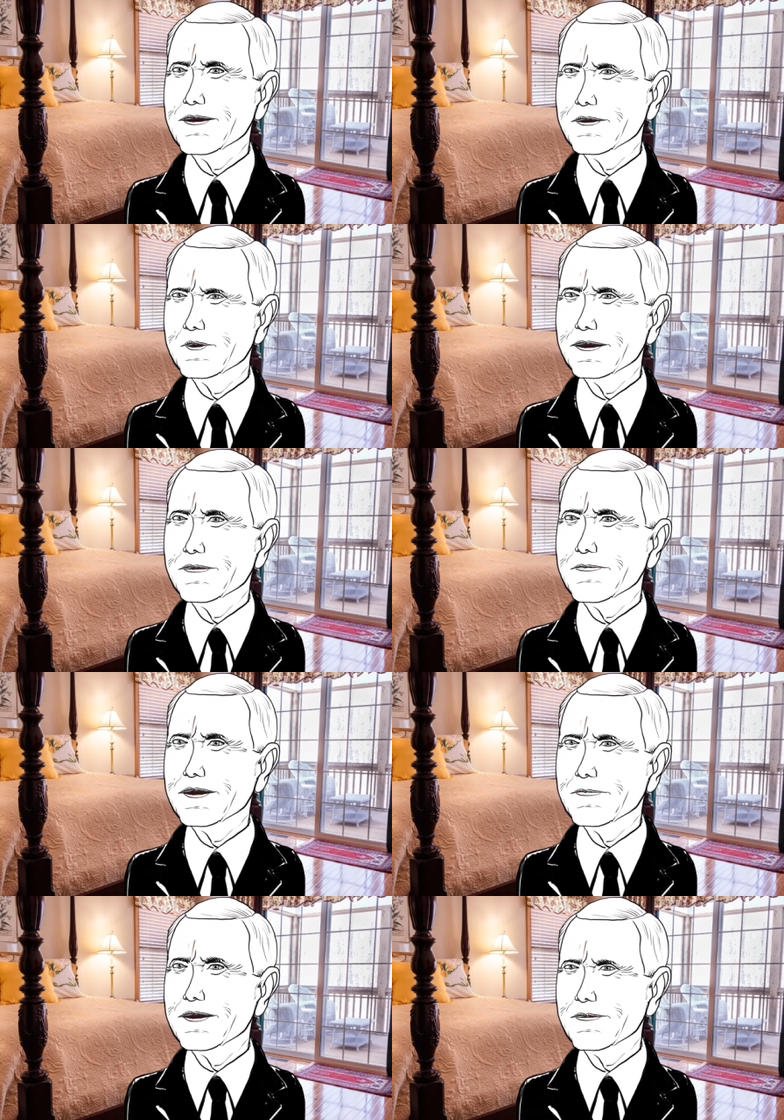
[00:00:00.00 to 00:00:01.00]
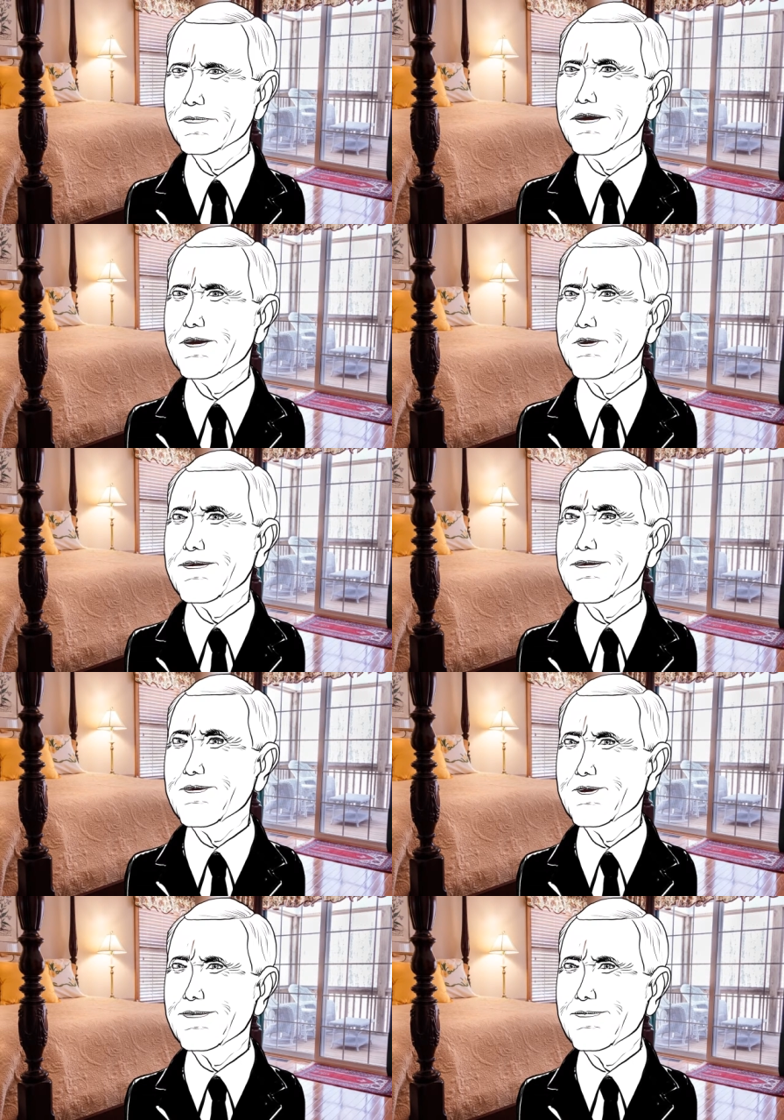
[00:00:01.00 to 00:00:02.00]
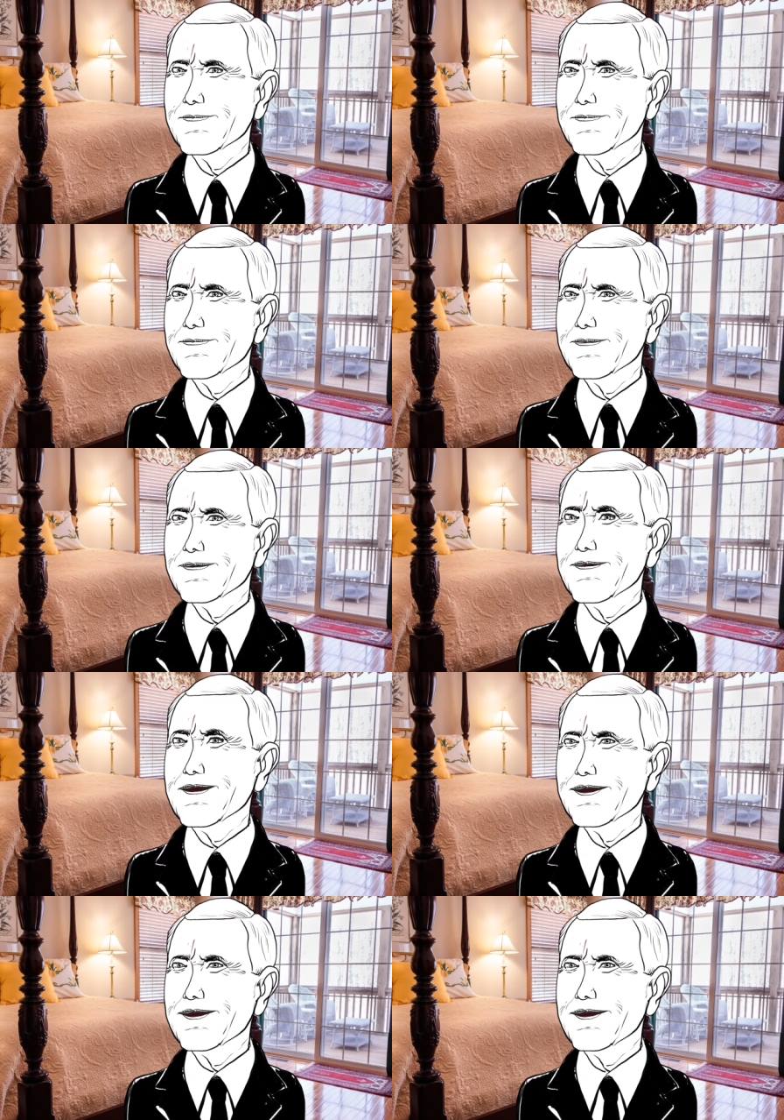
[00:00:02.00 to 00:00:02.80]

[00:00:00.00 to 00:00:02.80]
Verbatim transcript: me to many new things in life, and I'm